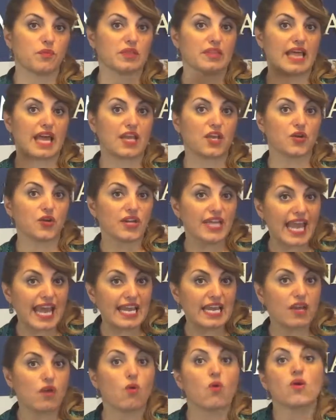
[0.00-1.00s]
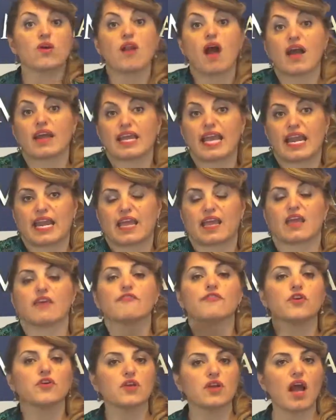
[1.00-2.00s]
that you're getting or not getting.
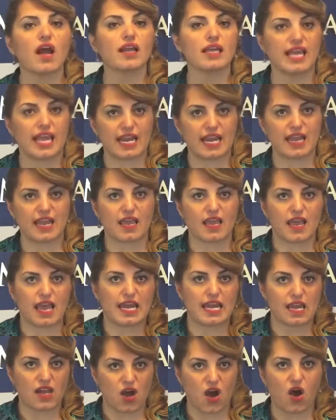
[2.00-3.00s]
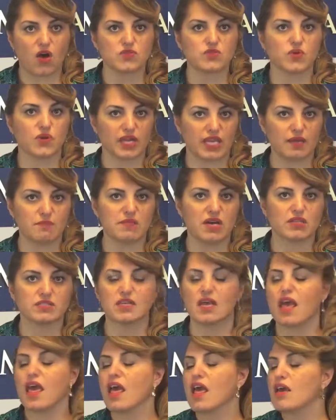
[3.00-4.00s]
If you're not getting any calls or emails,
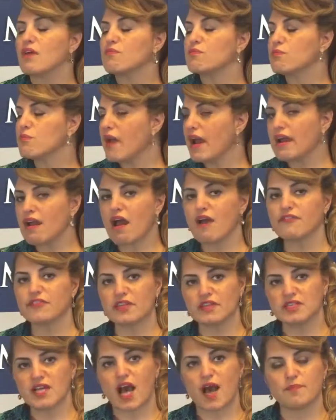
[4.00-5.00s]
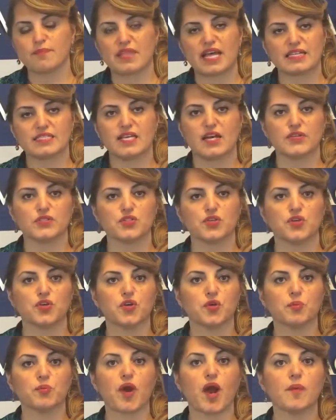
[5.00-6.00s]
right off the top, that tells you
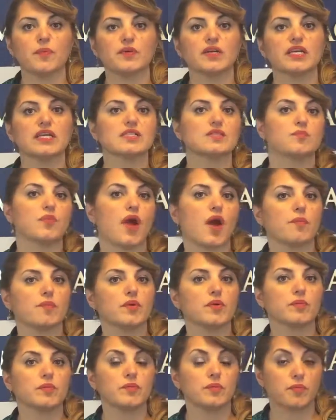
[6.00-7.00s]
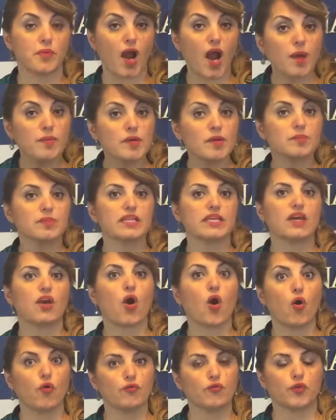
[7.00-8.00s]
your property is probably
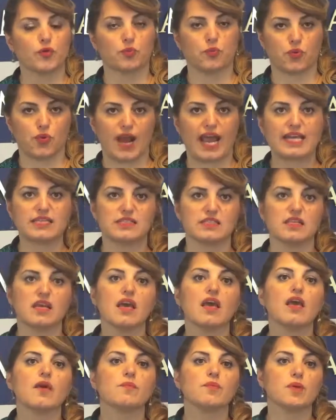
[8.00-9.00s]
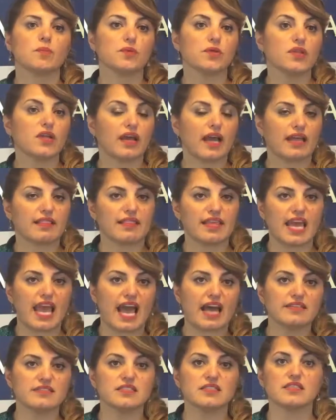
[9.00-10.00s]
overpriced. People look at the
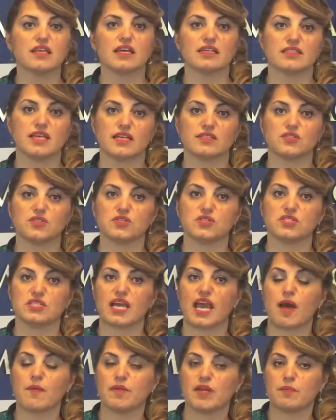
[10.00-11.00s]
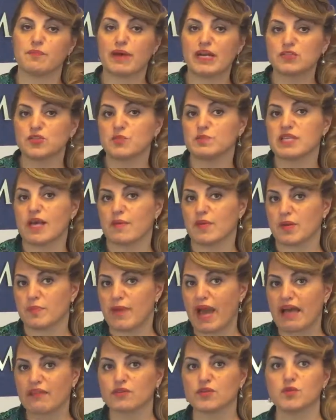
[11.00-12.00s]
ads, they tend to see how many bedrooms, how many
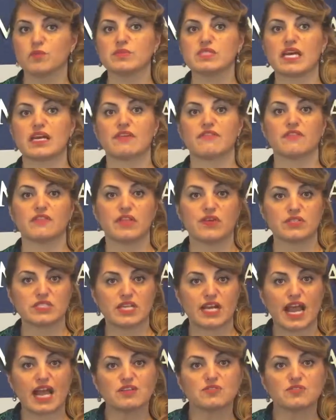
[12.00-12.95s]
bathrooms, and if there's an